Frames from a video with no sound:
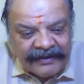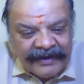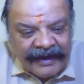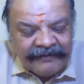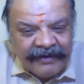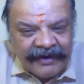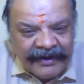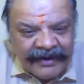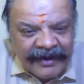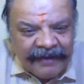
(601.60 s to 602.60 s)
That will
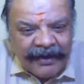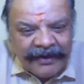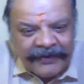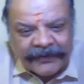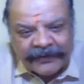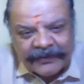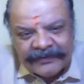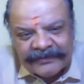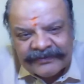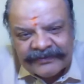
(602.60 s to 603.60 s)
enable you
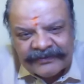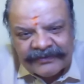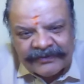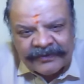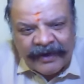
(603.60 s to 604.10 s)
to